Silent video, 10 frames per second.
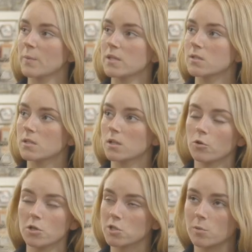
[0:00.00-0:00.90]
space to
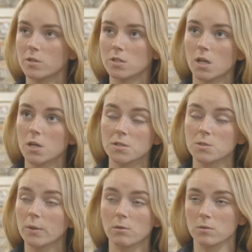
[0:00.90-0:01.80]
crunch up your
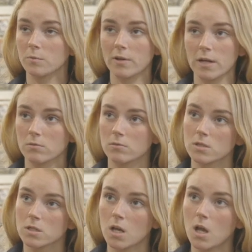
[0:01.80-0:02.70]
toes, wiggle them
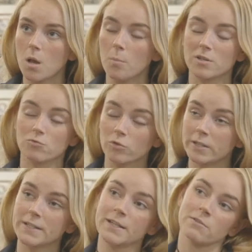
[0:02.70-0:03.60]
around, but it's
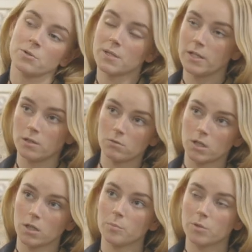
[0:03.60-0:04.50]
really narrow at the heel
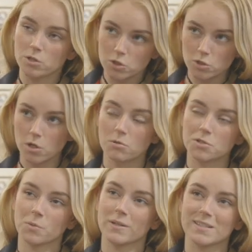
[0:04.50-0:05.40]
cup. Should
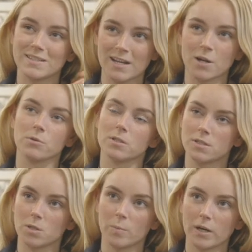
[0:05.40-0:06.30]
hold you in down
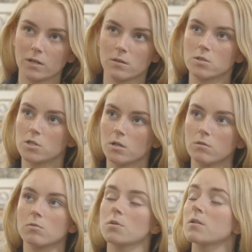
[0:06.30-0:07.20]
into the back of the shoe.
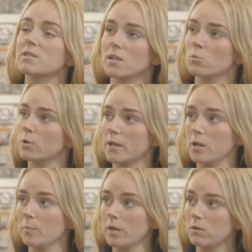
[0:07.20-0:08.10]
You'll yeah. notice that walking
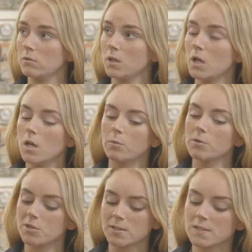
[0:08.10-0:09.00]
uphill. Yeah.
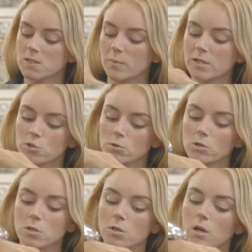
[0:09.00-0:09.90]
We just need to make sure
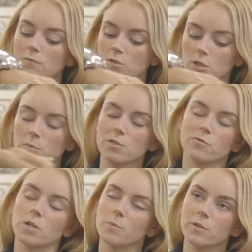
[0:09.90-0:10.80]
that you don't have too much
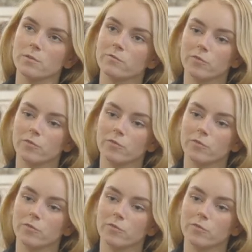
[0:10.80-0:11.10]
volume at the